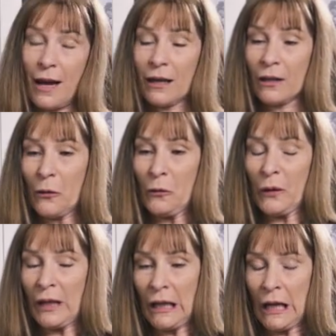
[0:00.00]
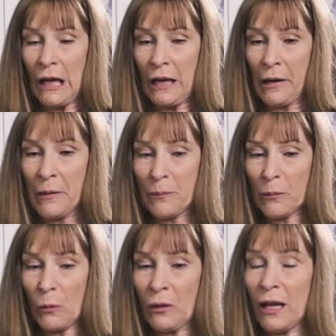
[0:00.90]
I can only
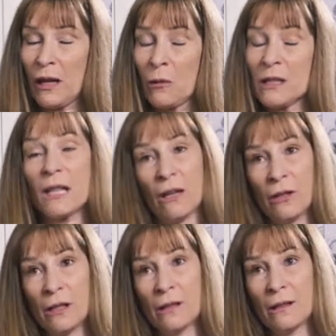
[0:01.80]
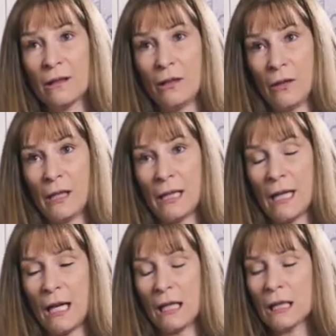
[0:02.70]
um, relay what David used to
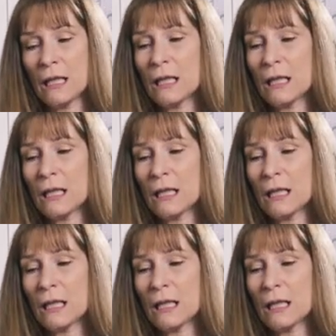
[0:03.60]
say.